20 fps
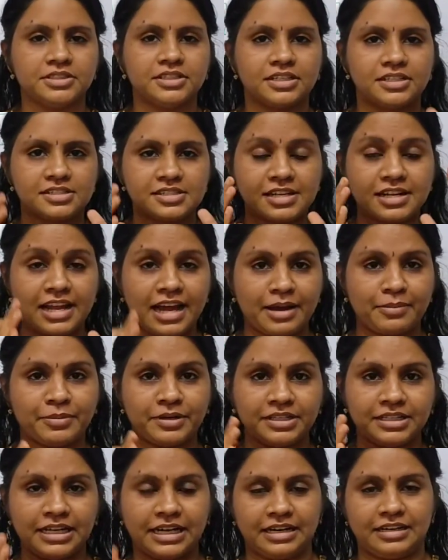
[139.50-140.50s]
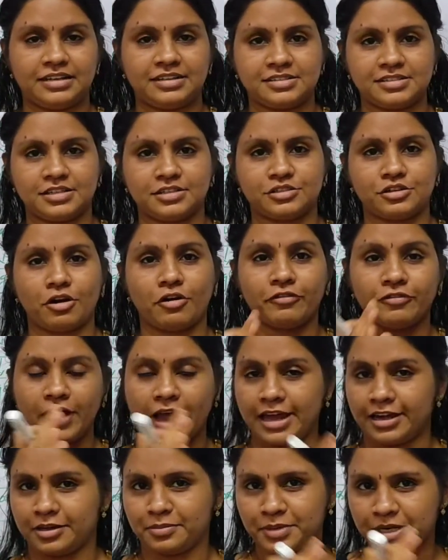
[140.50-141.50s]
there is a labeled data set of
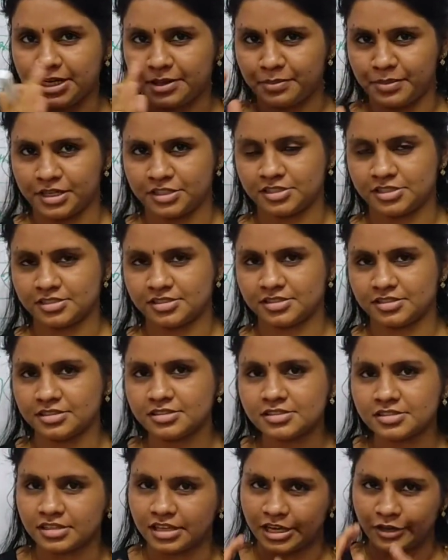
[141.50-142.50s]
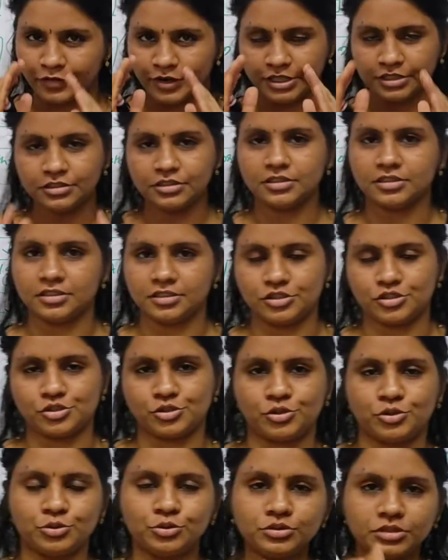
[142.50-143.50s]
animal images is given to
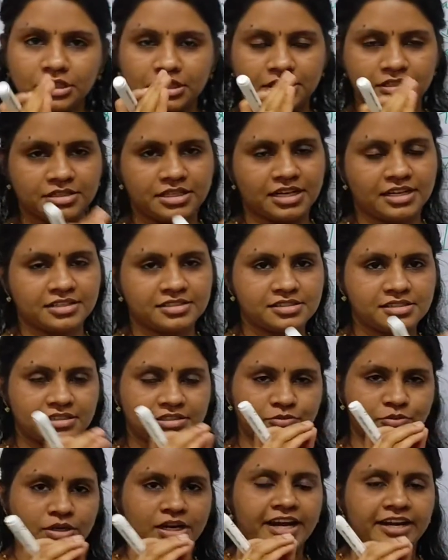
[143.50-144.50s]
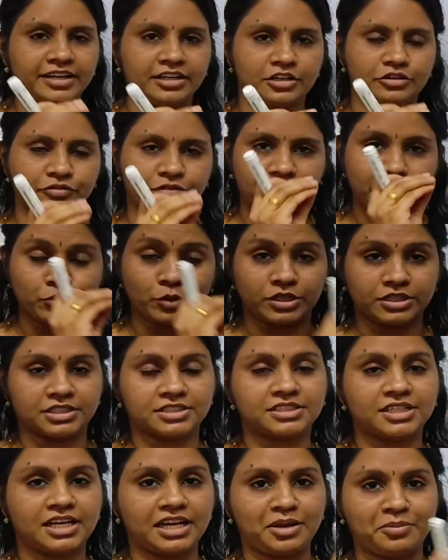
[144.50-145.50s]
you, that is, it will identify
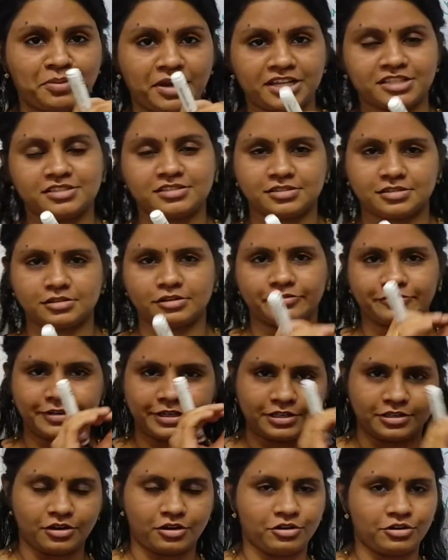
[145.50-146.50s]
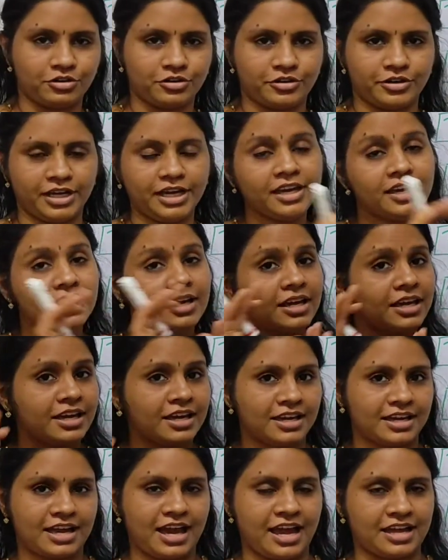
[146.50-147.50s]
whether the image is of a dog or a
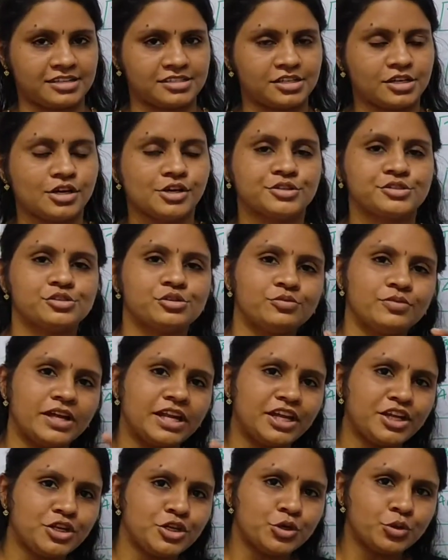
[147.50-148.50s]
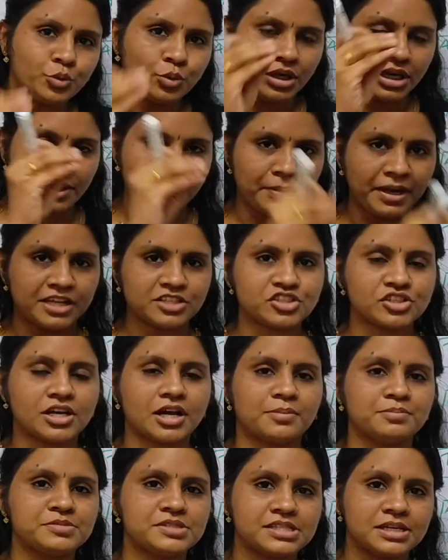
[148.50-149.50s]
cat. So when a new image
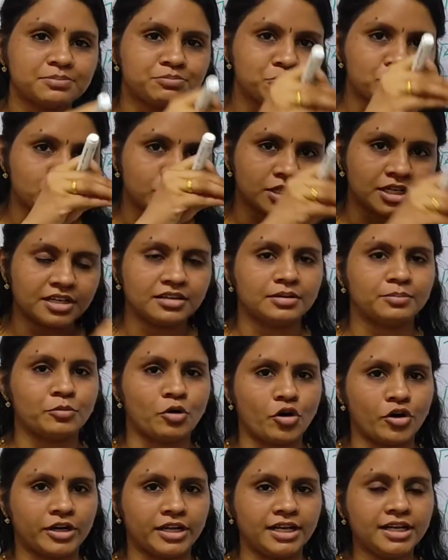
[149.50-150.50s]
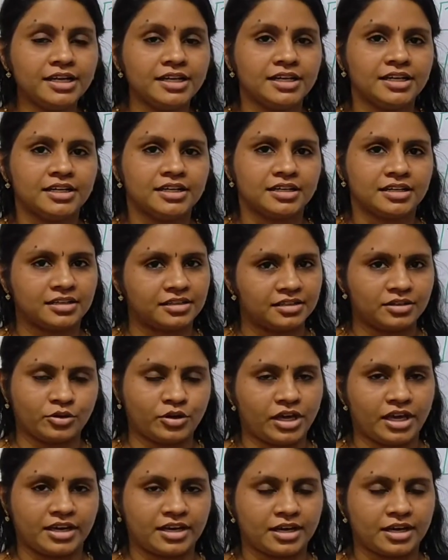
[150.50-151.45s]
comes up to the model, it